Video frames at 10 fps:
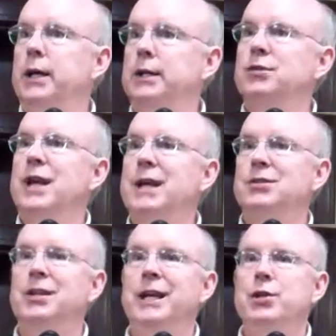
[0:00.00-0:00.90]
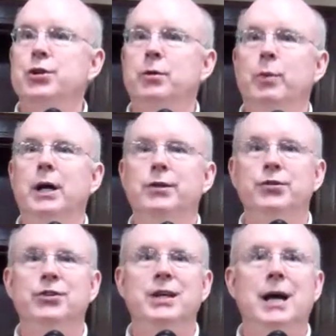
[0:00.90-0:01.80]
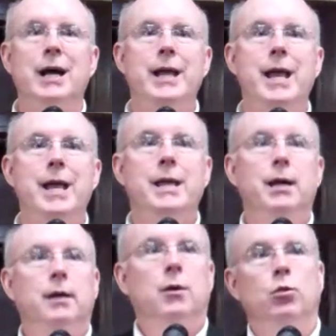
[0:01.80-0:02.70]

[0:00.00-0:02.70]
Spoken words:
assassination by the CIA